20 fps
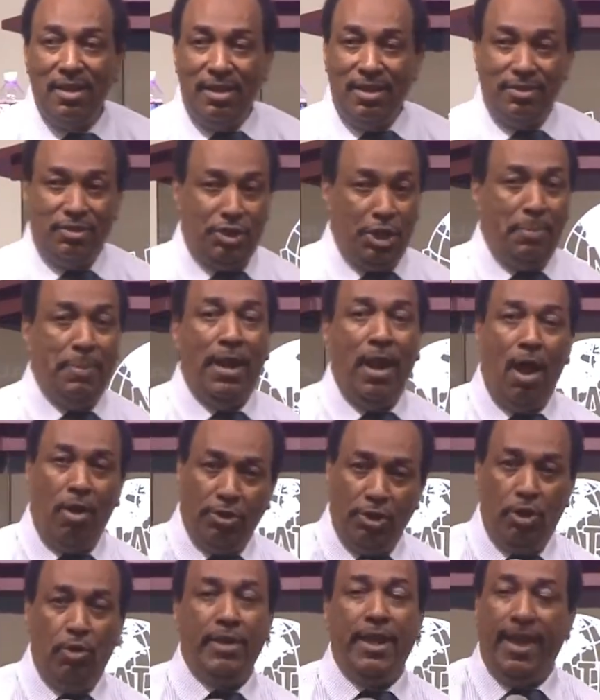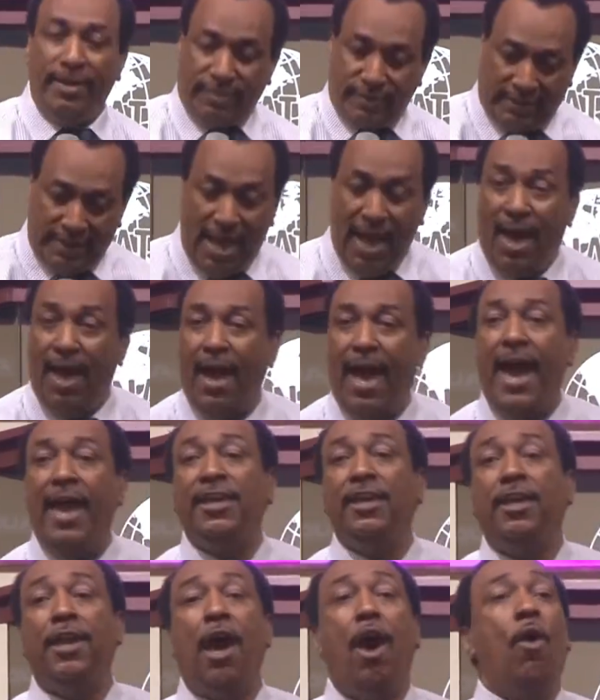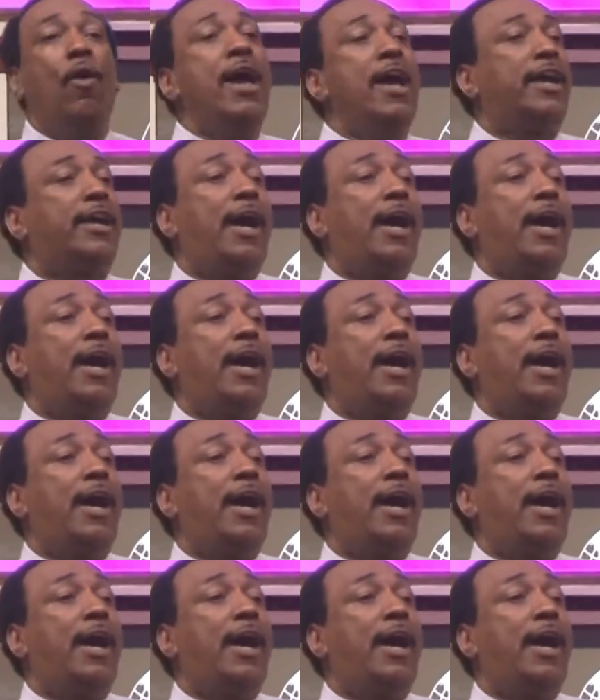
Is she belong to you? Yes, sir. How you know?